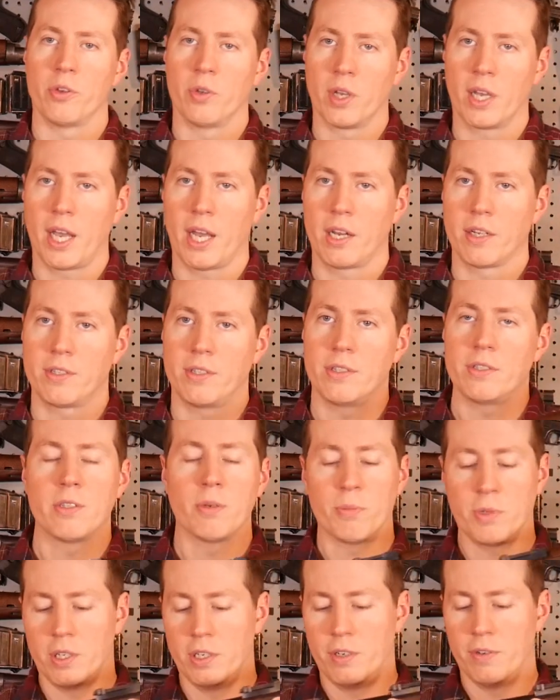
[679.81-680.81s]
you can kind of see
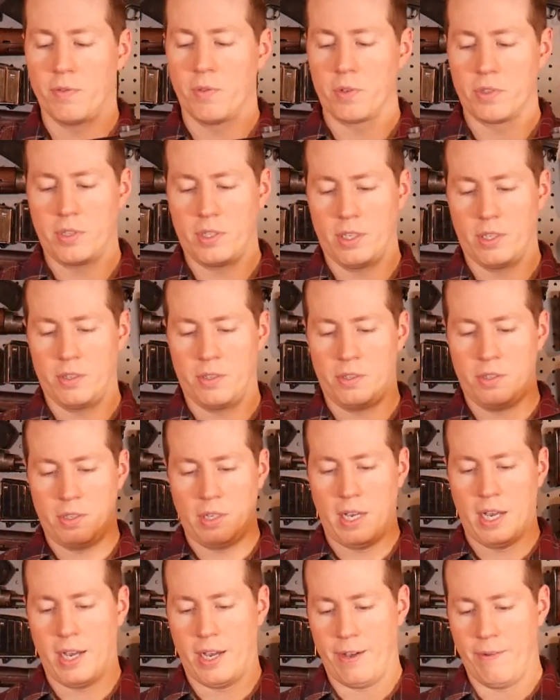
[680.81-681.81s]
some of the differences.